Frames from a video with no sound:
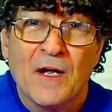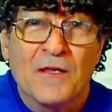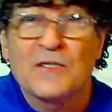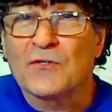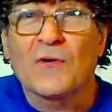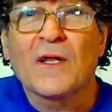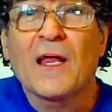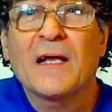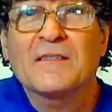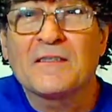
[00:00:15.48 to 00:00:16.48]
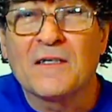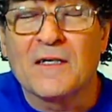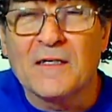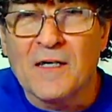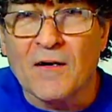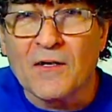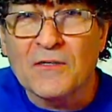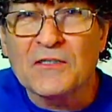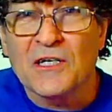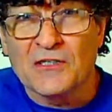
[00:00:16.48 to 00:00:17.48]
These are classic
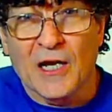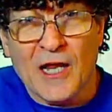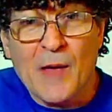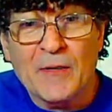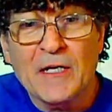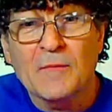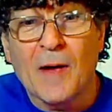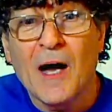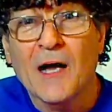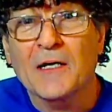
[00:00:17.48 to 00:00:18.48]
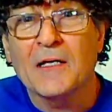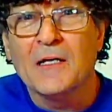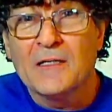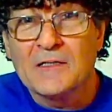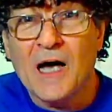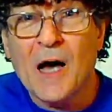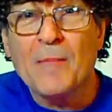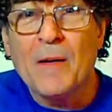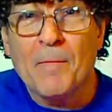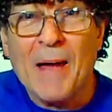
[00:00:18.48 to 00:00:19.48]
guitars. It's a laminated mahogany
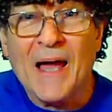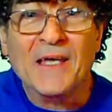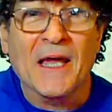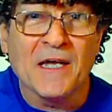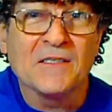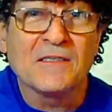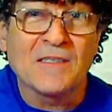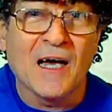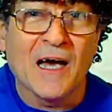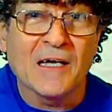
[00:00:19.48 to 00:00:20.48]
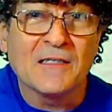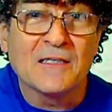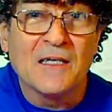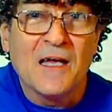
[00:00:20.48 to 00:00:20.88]
top, back, and sides.